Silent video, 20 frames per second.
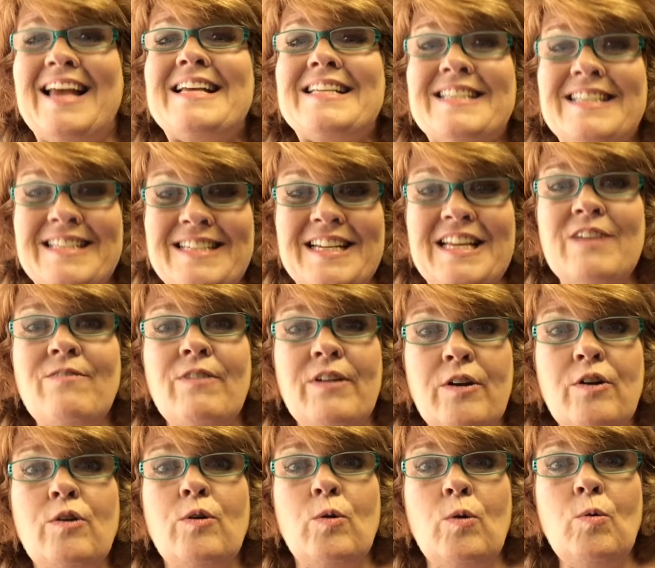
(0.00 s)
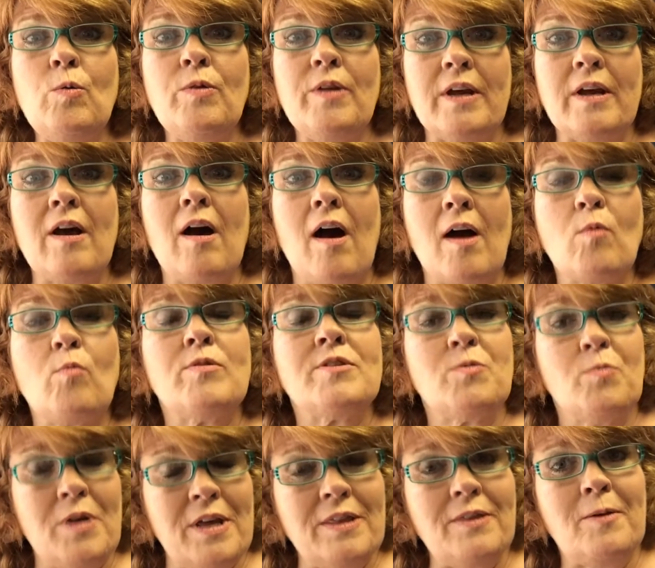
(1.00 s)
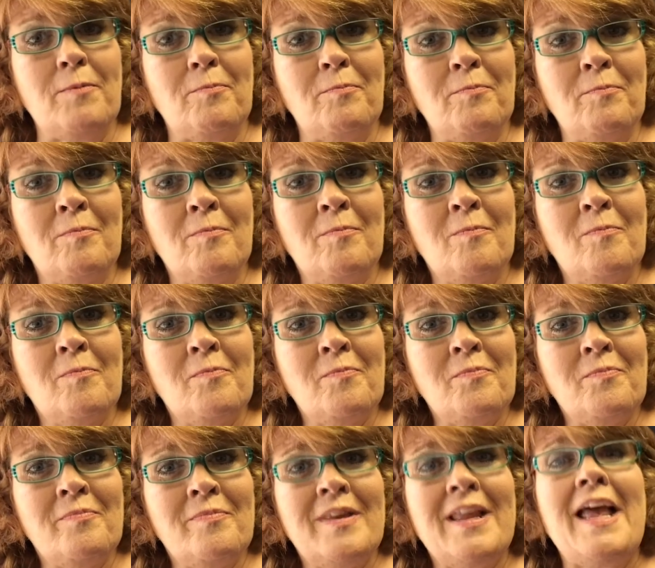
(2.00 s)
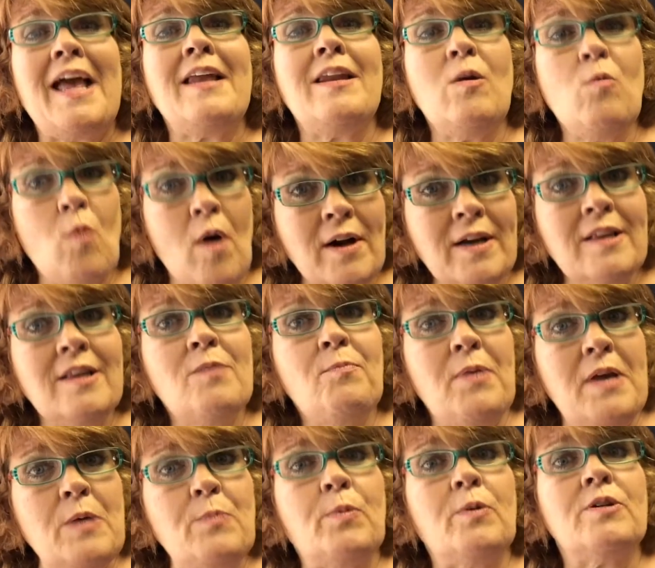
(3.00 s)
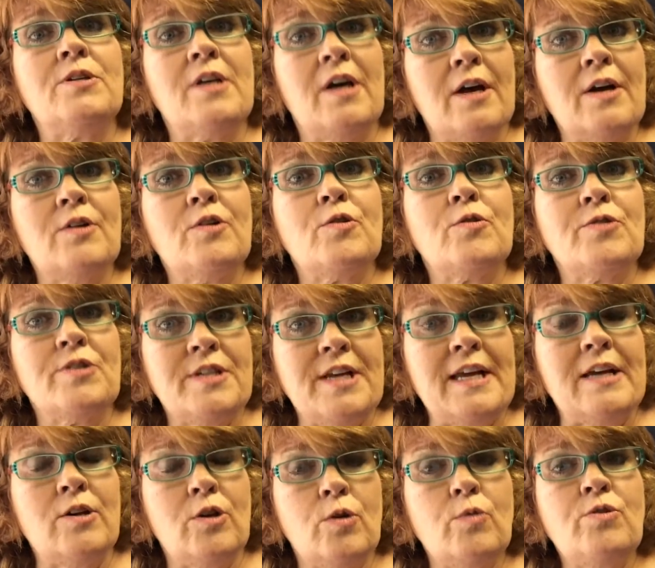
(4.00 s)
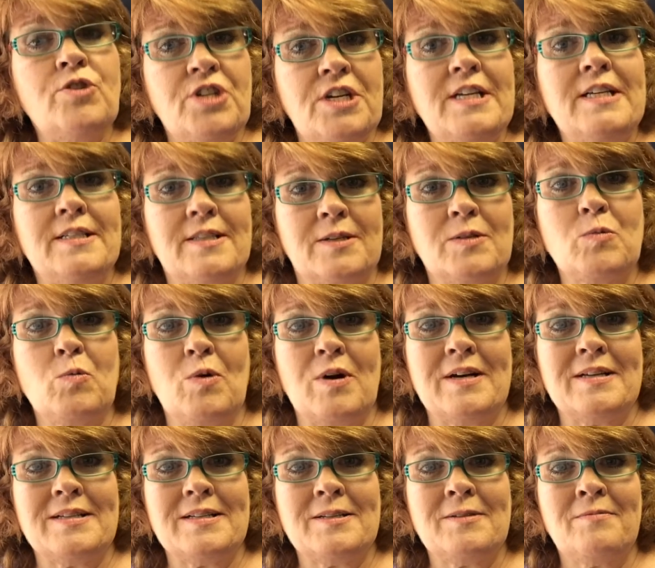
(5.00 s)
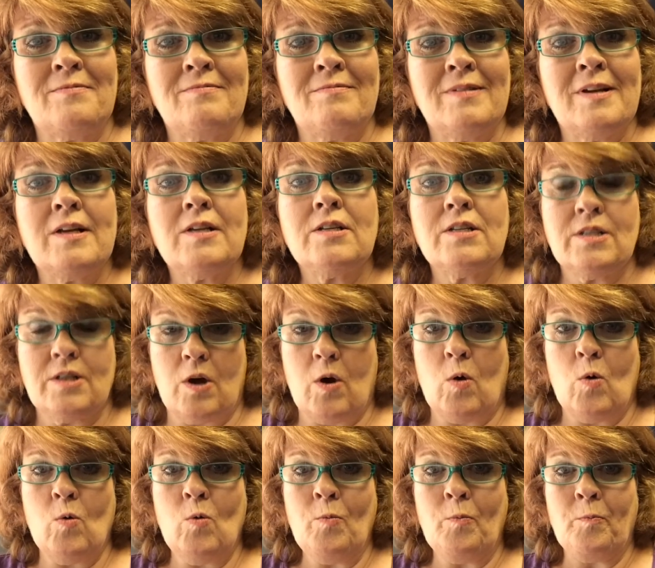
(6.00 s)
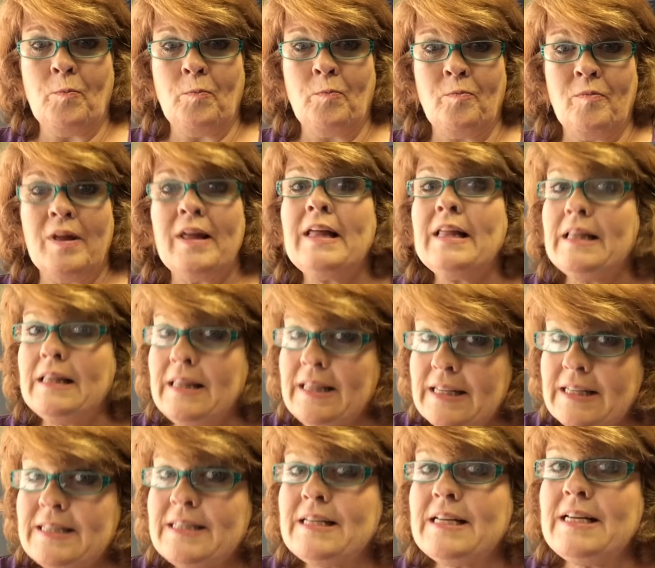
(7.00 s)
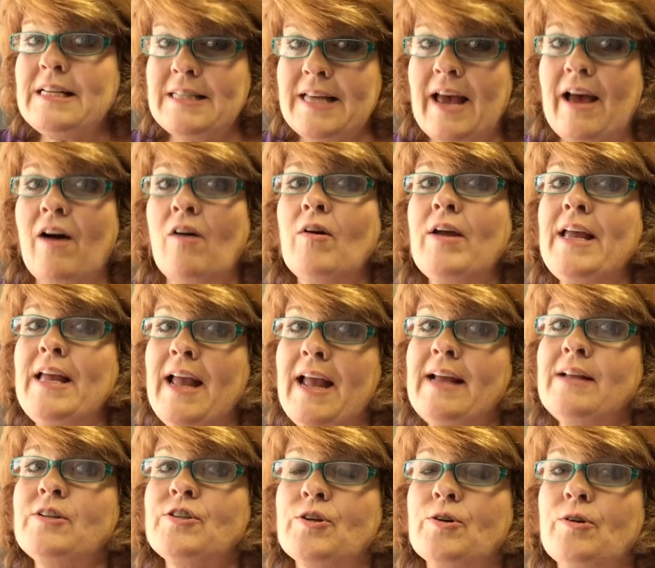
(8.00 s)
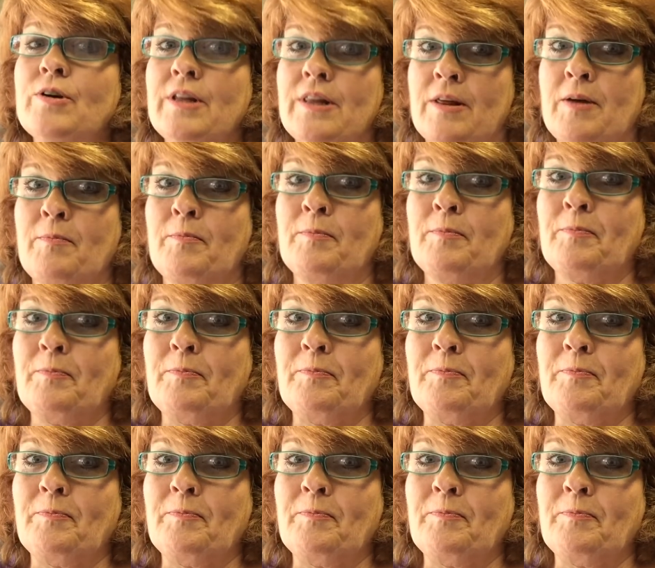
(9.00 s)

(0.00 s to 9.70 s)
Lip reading: Stephen knew that God was with him, and he wanted the people to understand who Jesus was. So, this is how he answered them.